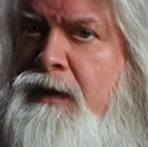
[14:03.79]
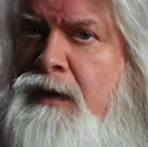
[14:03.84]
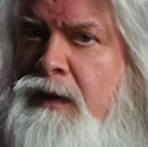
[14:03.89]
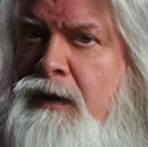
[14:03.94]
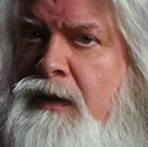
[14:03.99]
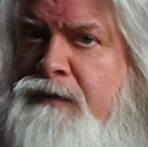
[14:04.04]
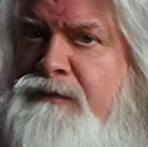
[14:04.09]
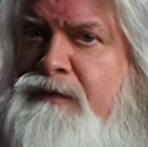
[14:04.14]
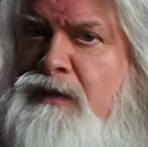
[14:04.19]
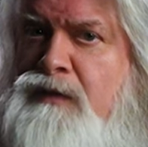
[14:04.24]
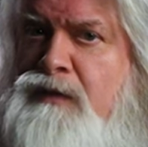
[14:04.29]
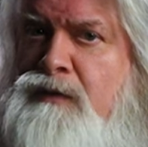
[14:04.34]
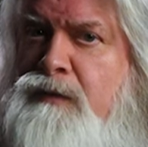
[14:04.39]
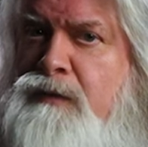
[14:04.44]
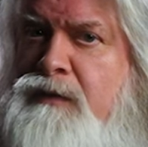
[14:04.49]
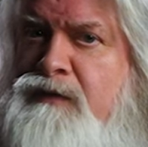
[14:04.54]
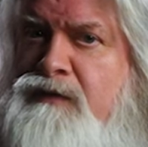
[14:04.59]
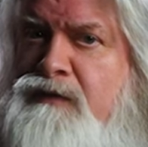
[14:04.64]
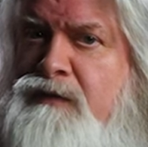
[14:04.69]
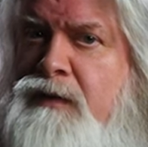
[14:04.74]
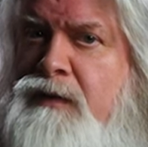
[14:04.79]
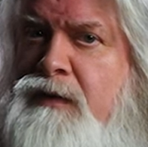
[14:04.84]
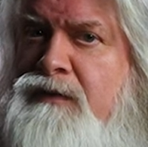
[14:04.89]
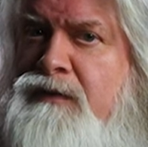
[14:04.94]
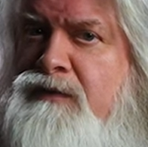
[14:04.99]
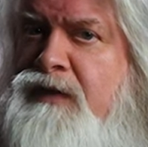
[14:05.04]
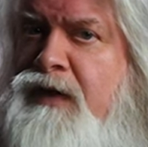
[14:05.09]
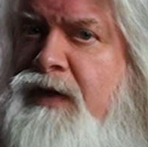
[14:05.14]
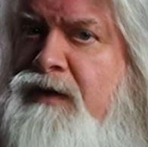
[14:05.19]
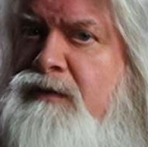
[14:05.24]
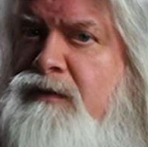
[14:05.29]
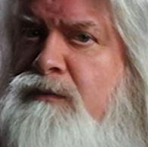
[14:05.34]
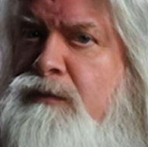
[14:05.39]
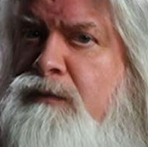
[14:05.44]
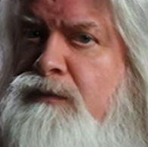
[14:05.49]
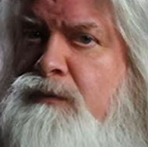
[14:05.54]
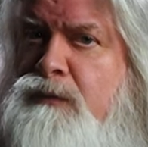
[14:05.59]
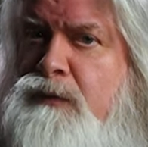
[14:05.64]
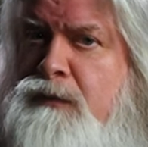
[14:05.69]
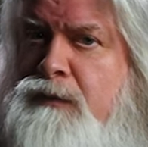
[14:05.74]
of increased contact with
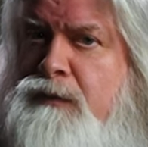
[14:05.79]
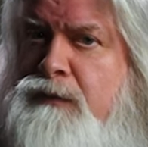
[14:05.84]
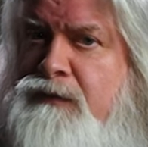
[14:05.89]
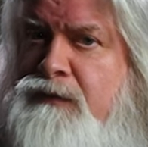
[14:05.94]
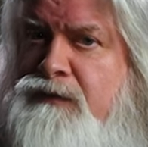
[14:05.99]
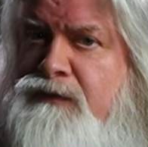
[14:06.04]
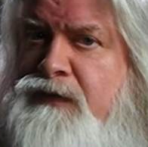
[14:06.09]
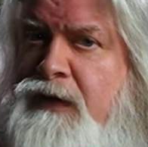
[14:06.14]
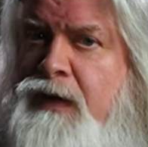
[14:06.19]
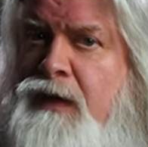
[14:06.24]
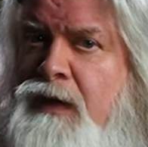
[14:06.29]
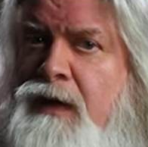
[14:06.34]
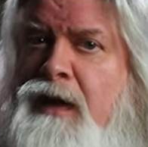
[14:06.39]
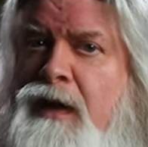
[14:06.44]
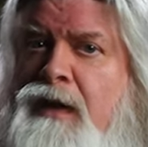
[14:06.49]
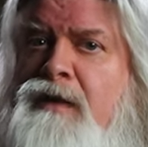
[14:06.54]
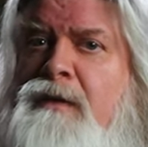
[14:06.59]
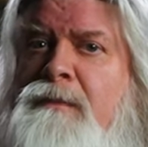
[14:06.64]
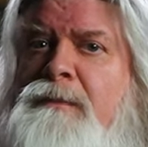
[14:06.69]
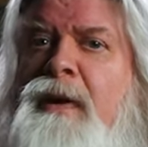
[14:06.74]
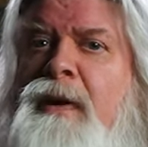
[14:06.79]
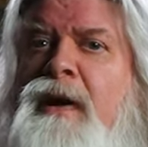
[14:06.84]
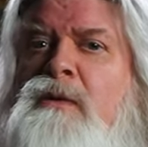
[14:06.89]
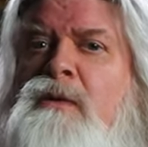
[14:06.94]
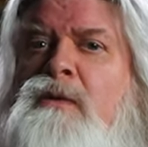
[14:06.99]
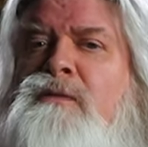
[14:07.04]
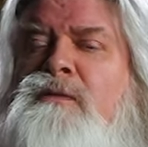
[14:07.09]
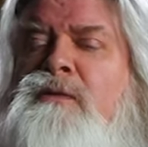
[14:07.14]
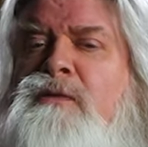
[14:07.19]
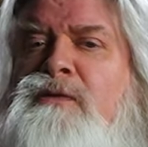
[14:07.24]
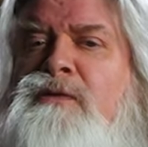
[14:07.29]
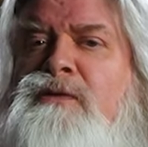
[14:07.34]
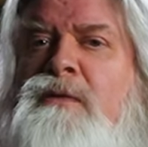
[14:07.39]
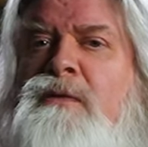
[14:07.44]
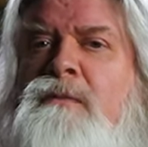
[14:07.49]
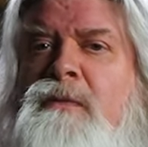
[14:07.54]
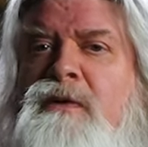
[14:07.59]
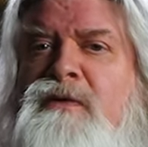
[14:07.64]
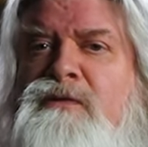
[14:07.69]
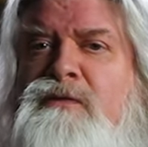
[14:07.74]
rulers and the powerful she
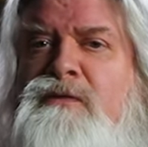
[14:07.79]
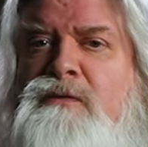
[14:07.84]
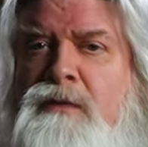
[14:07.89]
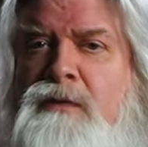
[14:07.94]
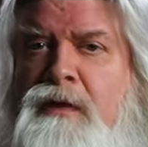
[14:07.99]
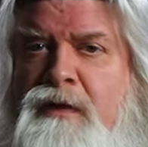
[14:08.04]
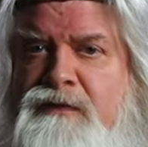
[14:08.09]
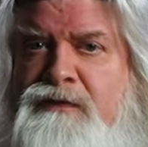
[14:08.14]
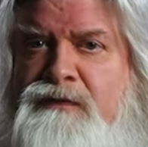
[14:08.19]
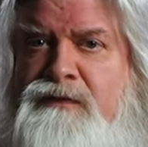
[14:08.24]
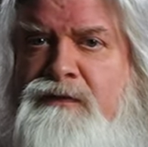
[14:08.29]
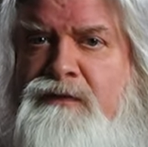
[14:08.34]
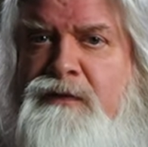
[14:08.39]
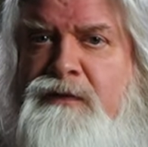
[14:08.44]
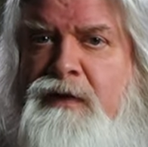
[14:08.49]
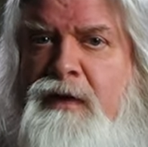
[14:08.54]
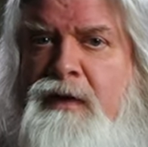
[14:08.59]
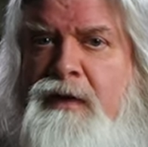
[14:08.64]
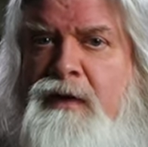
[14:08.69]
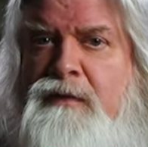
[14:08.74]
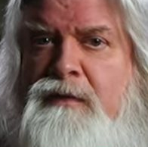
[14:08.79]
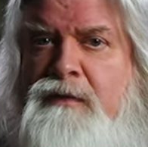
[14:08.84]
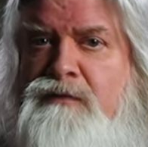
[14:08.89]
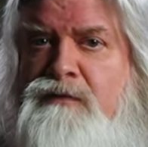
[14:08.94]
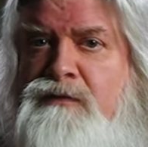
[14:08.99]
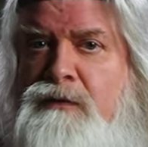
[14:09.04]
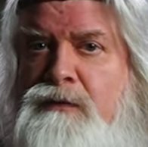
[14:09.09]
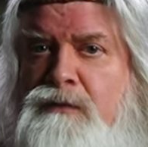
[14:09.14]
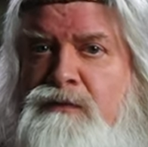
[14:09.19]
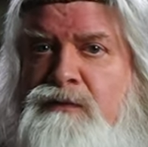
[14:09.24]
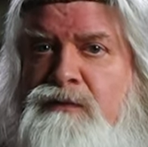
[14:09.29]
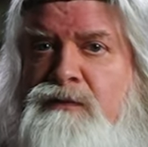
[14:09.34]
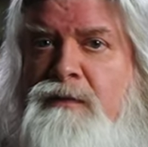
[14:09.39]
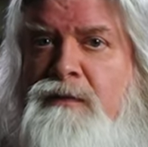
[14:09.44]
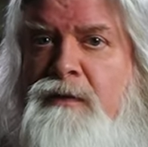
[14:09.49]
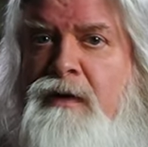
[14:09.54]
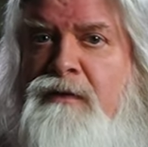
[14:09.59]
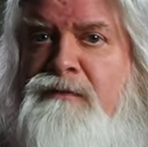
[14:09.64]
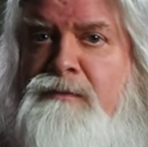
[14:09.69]
mistrusts, the chosen of